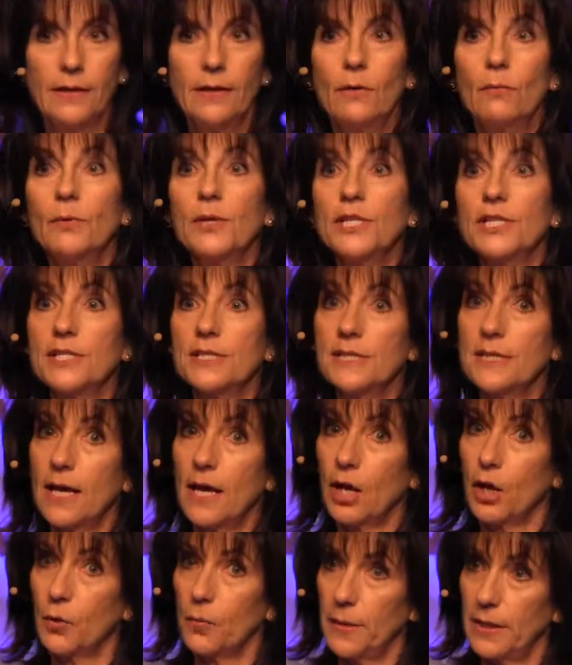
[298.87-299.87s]
which is a
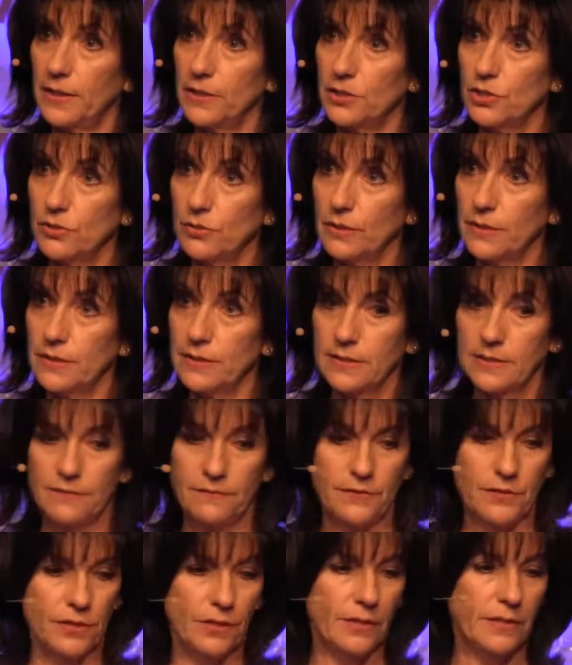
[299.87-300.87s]
great choice of
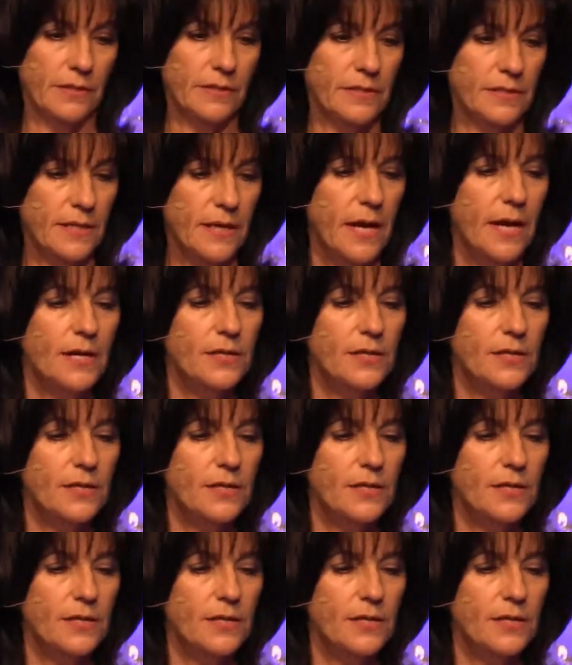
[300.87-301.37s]
sugars.